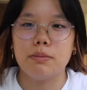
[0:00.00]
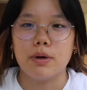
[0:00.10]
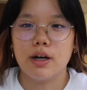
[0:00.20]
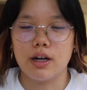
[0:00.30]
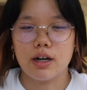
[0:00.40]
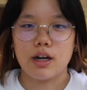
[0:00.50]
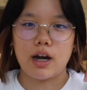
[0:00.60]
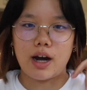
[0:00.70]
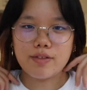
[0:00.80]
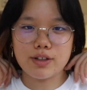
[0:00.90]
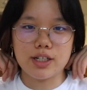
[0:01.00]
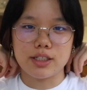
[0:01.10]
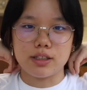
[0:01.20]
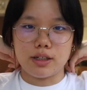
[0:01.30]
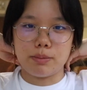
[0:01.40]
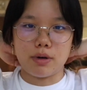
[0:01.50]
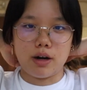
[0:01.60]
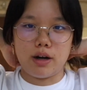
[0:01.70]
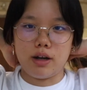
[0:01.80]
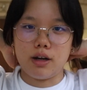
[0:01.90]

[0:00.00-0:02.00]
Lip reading: but after I sleep on it,